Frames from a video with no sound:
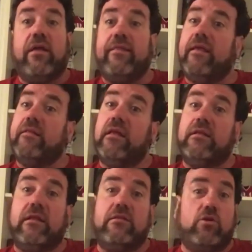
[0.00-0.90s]
And
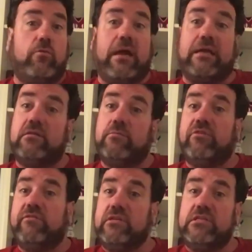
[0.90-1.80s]
then you go back to the
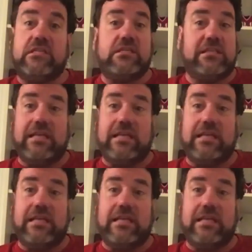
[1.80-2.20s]
previous season.